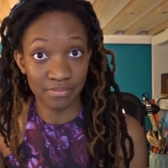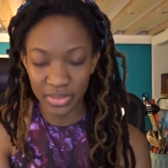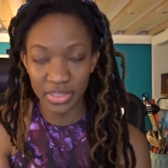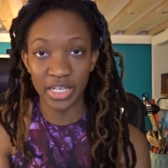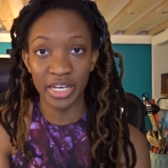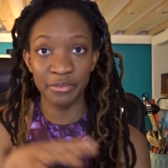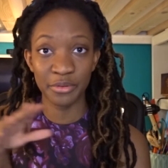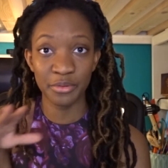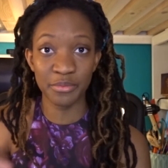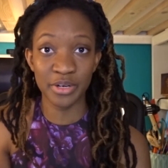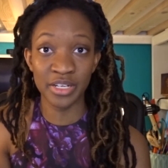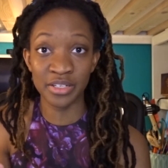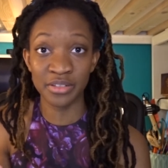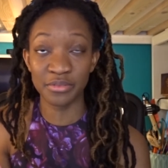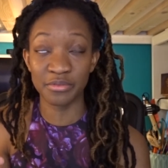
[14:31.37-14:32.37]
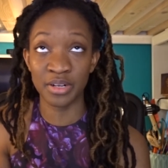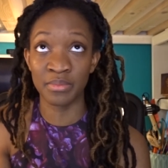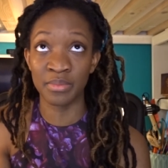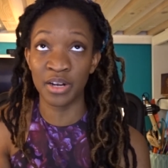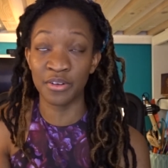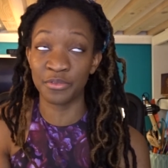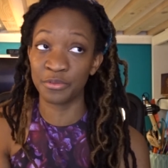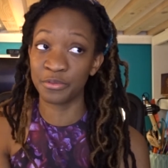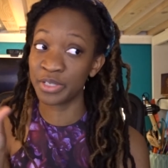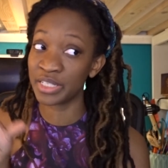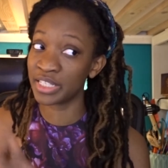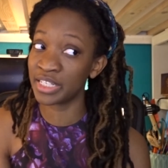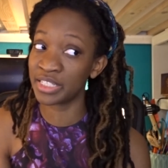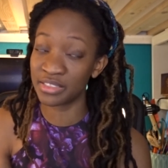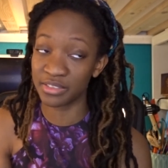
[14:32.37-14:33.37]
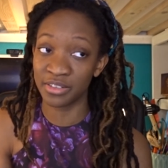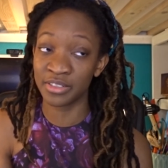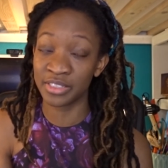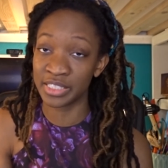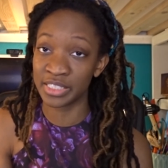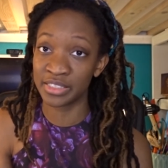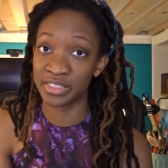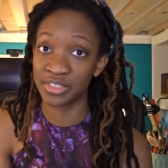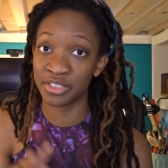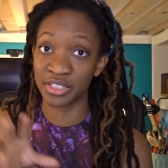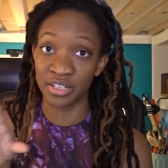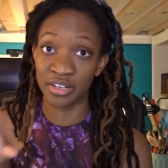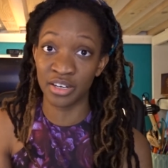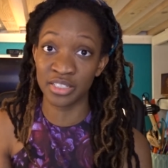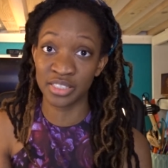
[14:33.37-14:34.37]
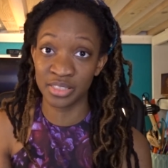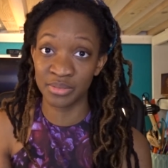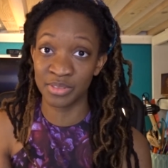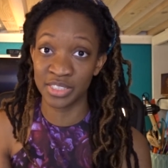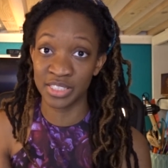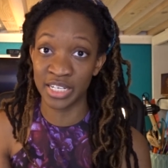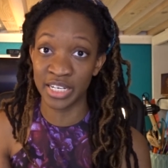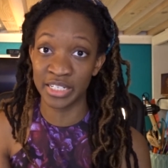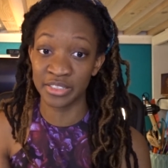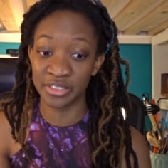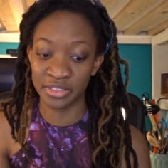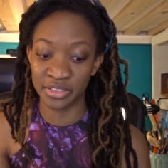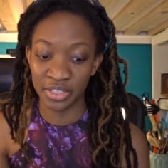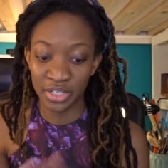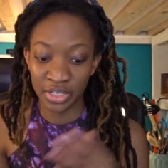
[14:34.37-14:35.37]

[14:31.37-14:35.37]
Everyone from a freelance artist to a costume designer